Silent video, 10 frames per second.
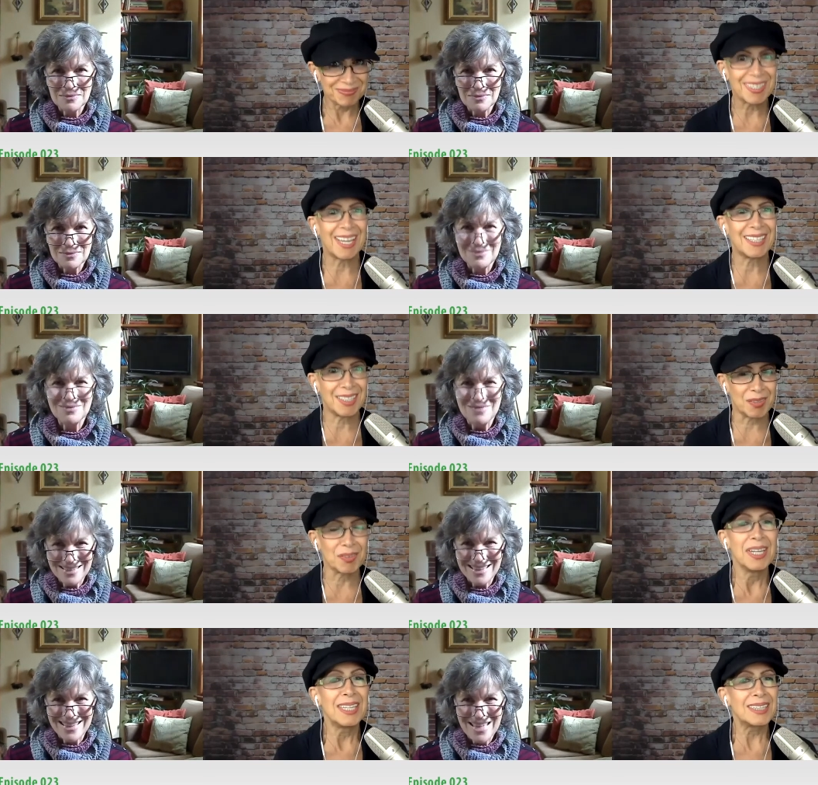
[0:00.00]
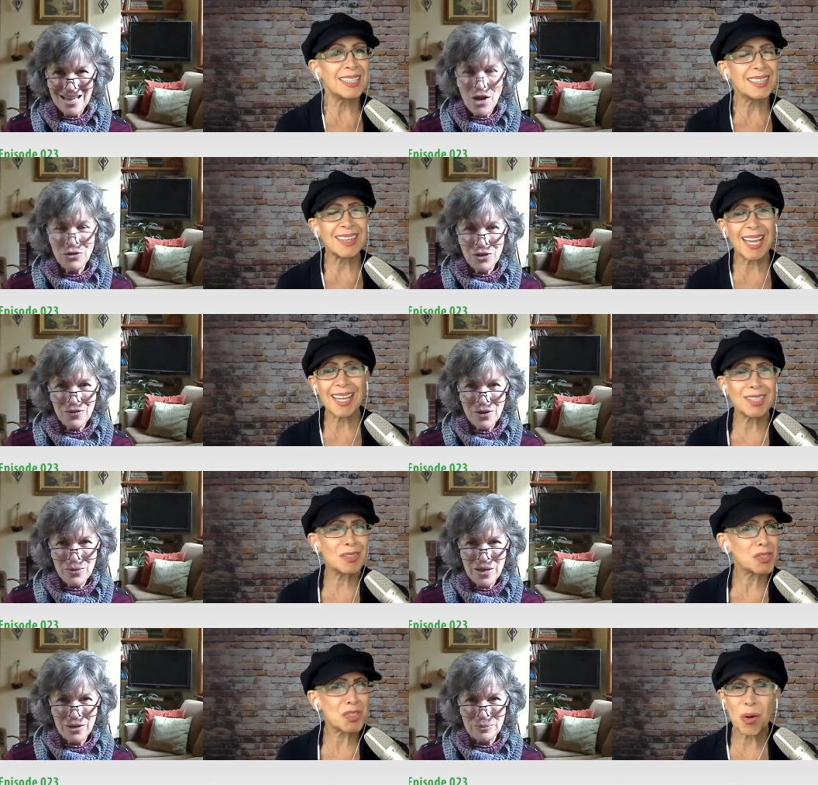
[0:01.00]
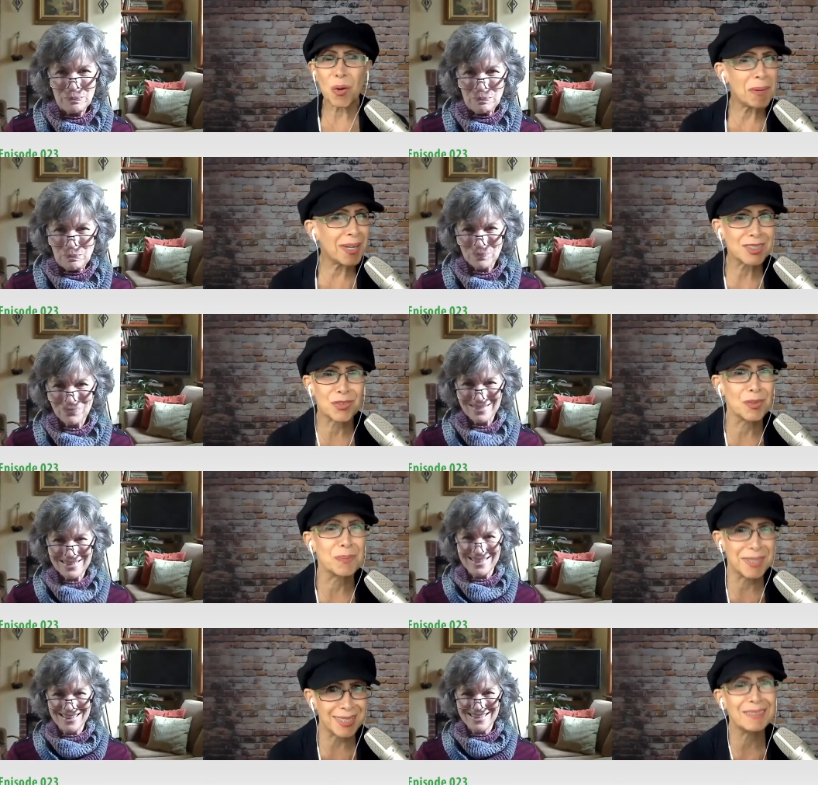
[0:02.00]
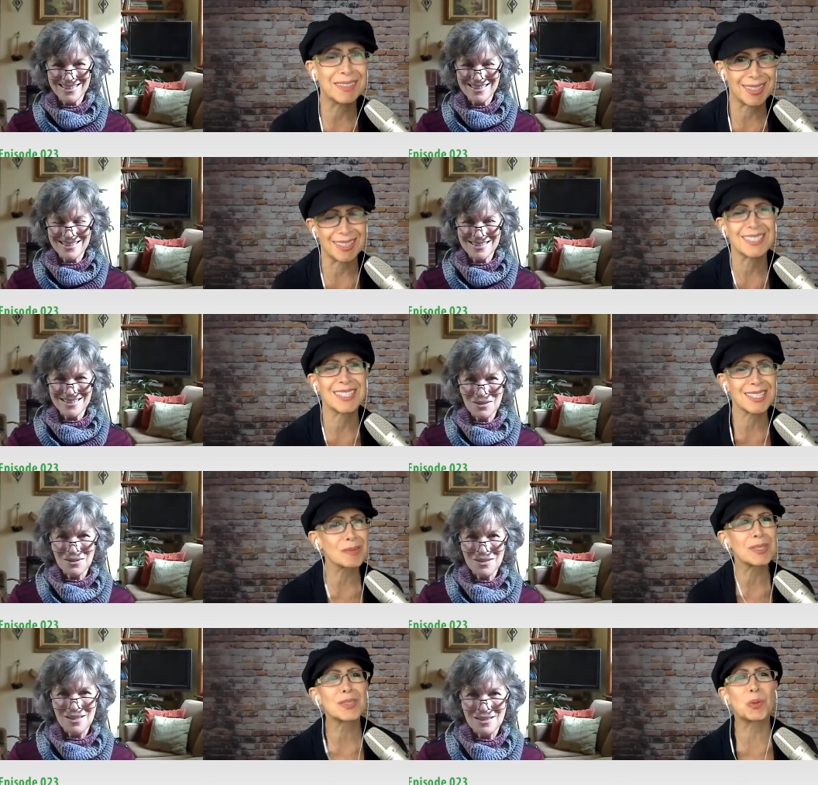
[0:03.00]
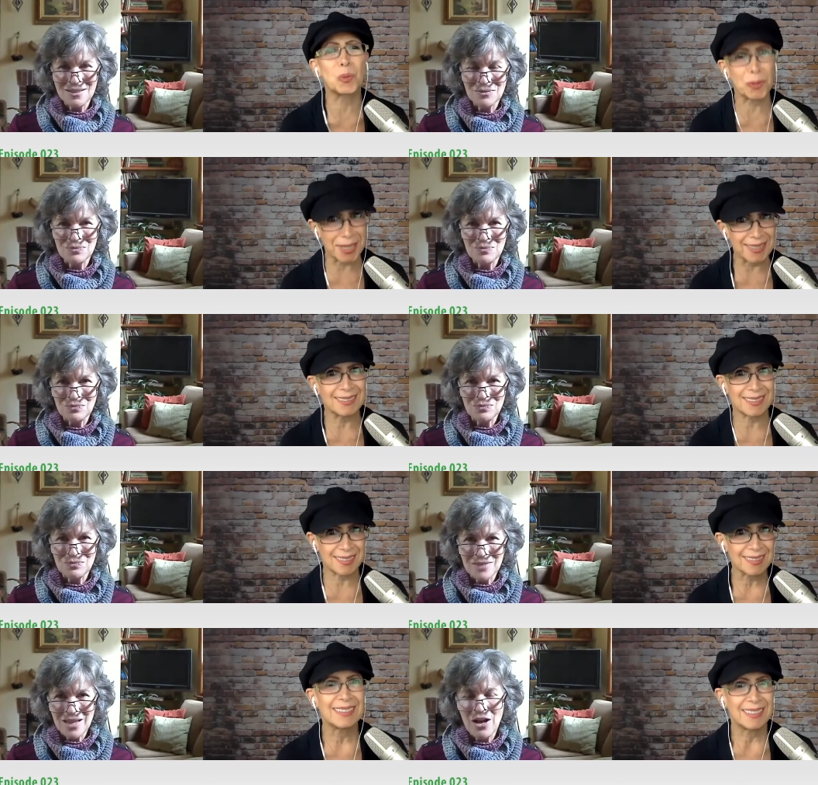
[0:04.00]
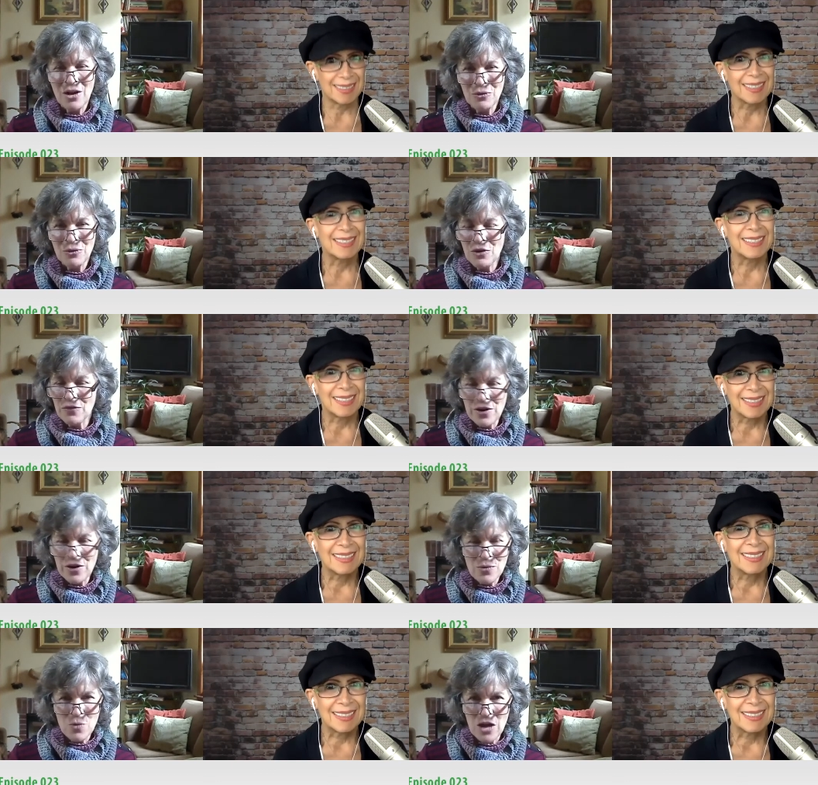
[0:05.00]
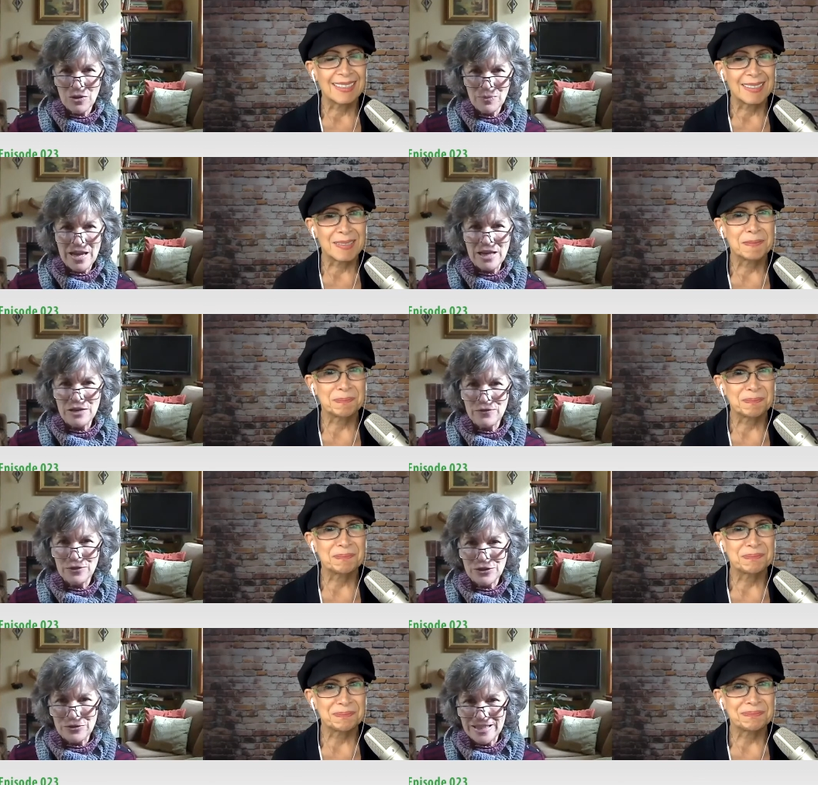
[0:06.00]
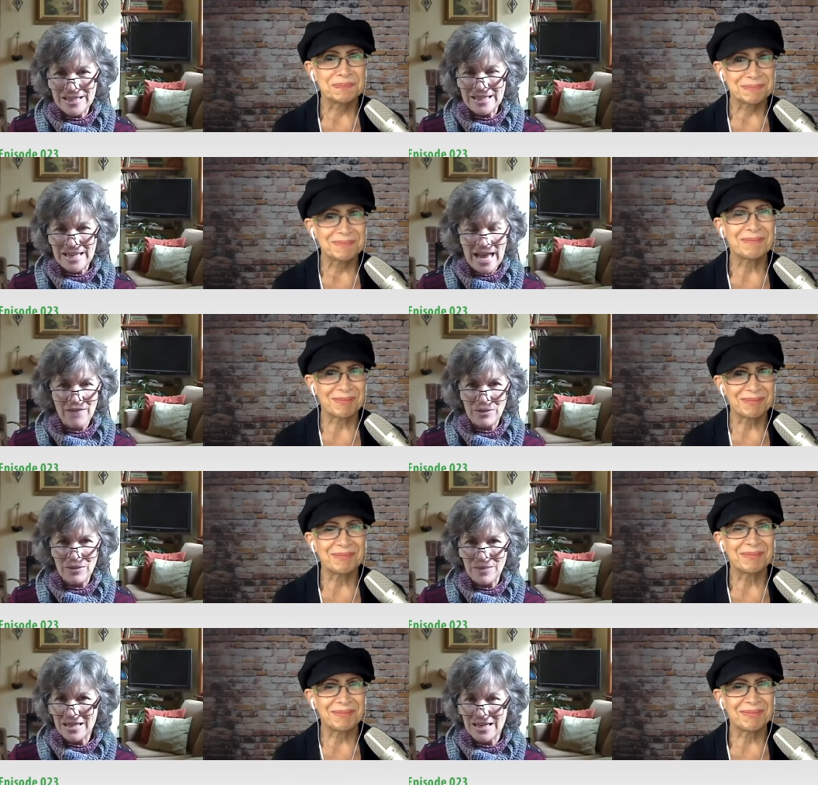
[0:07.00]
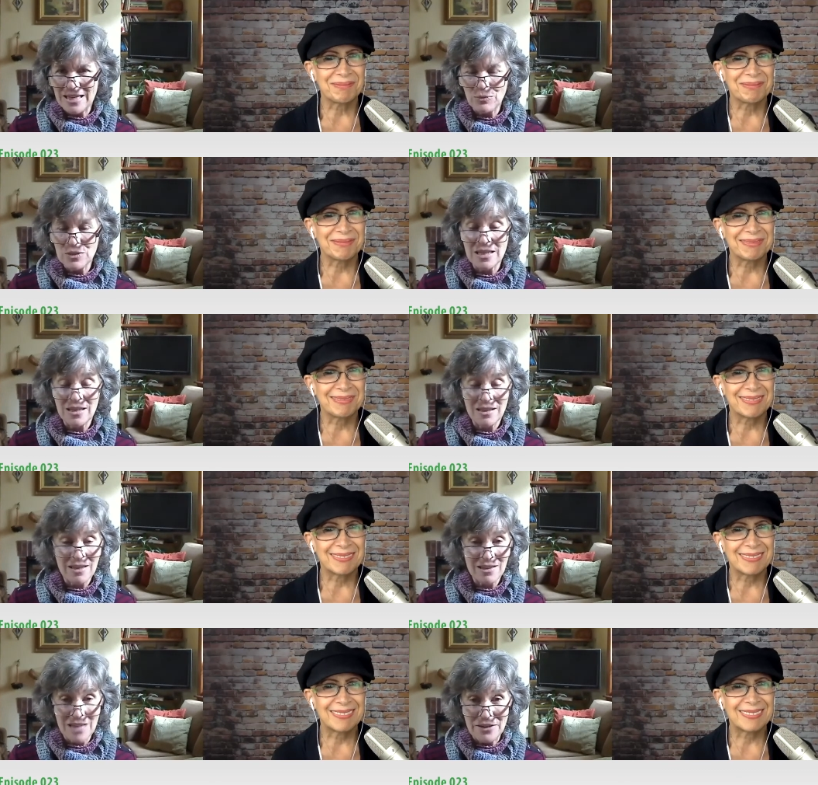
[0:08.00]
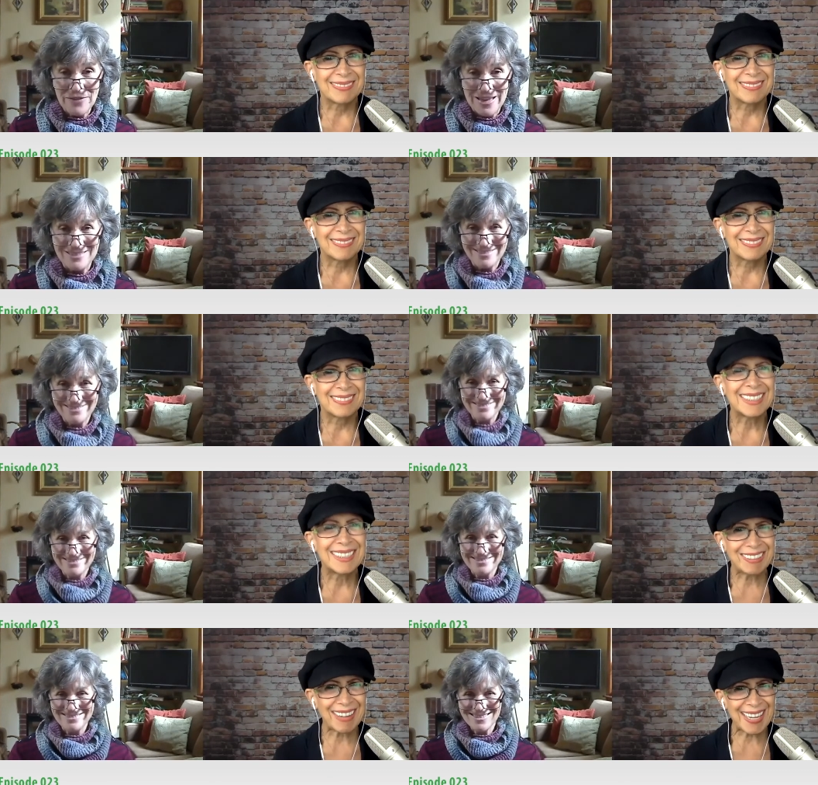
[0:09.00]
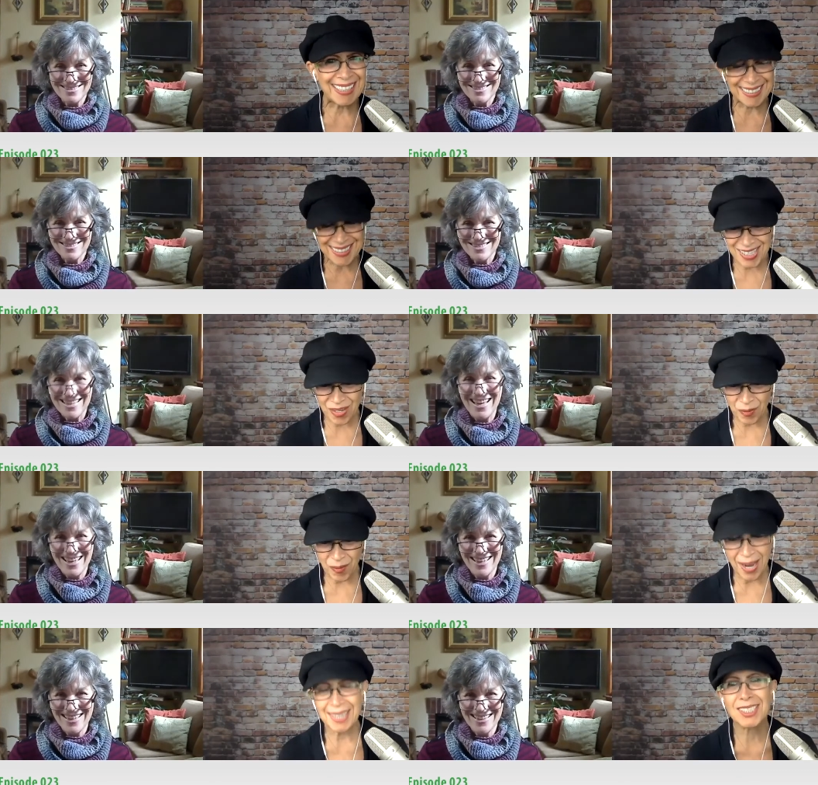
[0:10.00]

Speaker 1: Thank you. Lynn, thank you so much for being with us. This was great. Oh,
Speaker 2: you're very welcome. Thank you for doing it and having me. It was a, uh, a lot of fun.
Speaker 1: Great. So I